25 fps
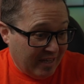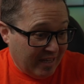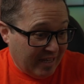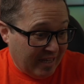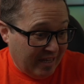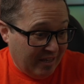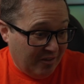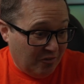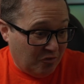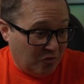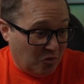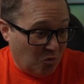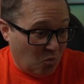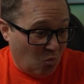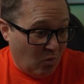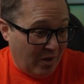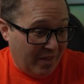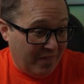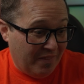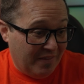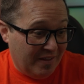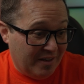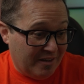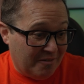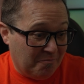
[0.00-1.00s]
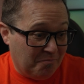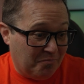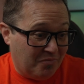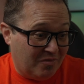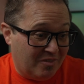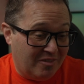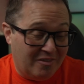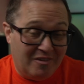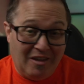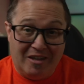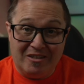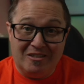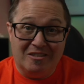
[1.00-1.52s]
is the one that
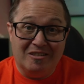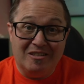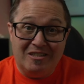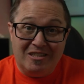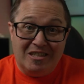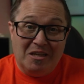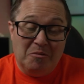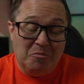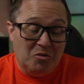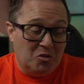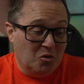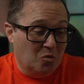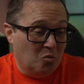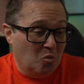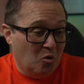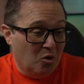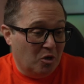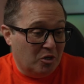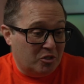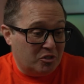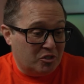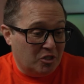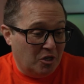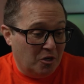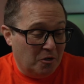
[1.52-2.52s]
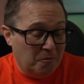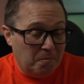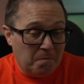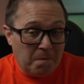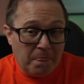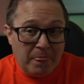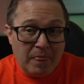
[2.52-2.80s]
doesn't seem to work. So,